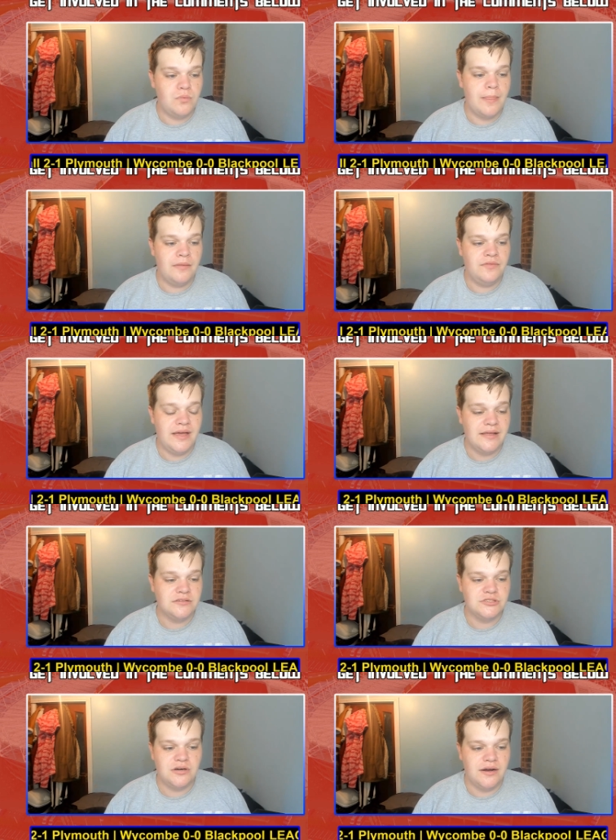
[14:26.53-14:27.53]
they
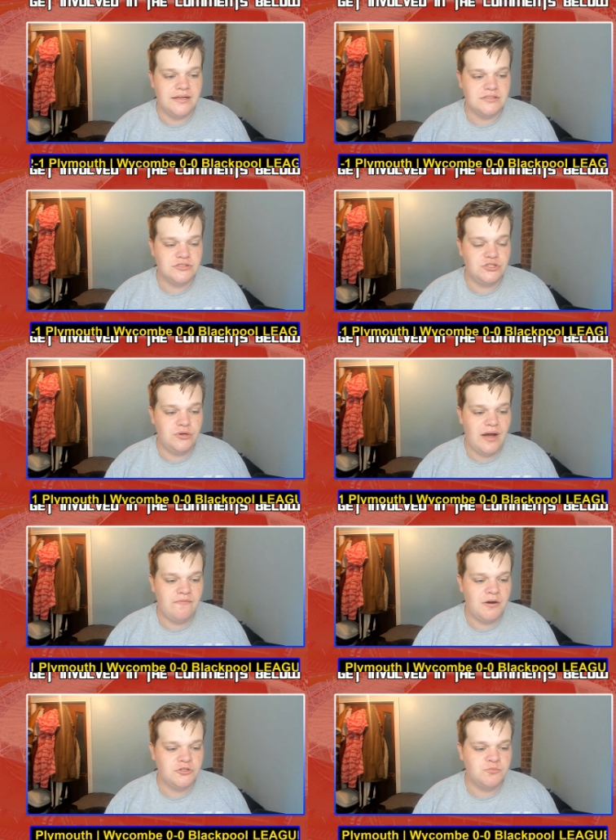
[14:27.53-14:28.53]
started to have
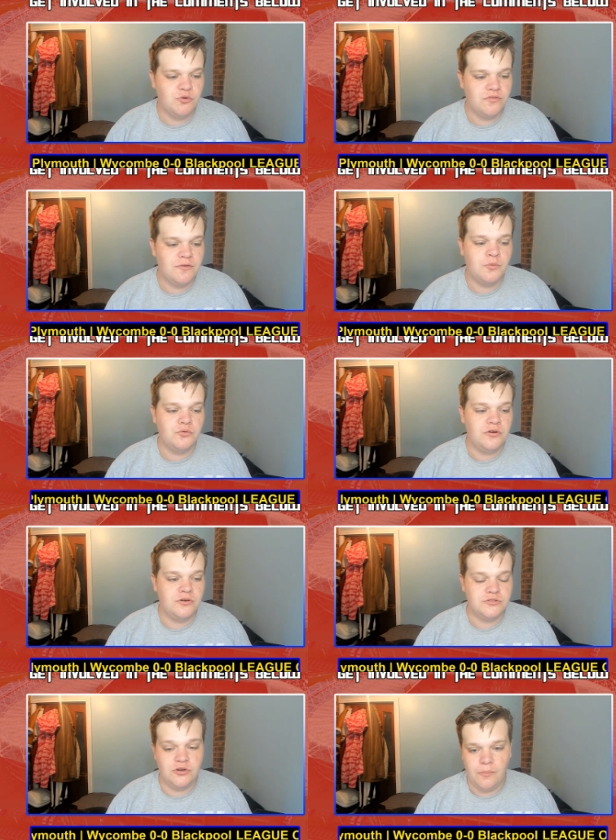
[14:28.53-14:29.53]
much more of the ball and
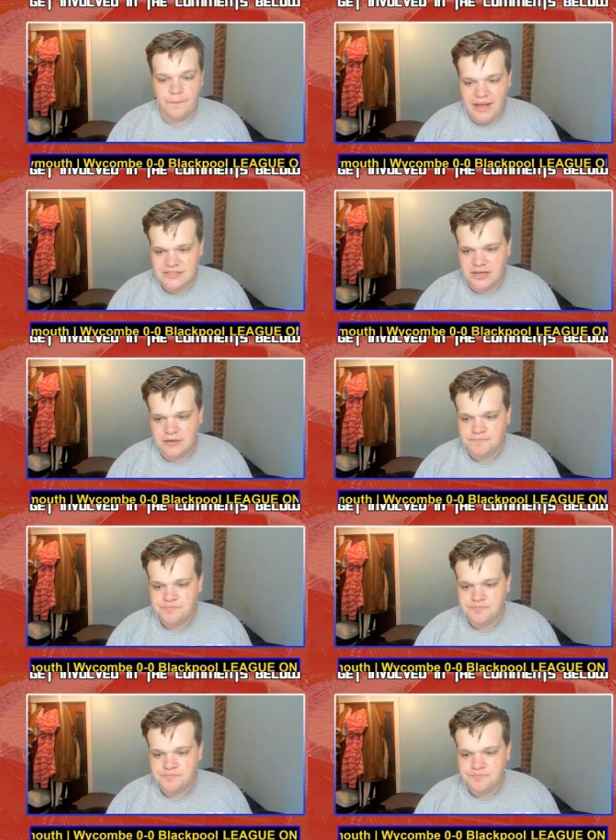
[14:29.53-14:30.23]
looked a lot better.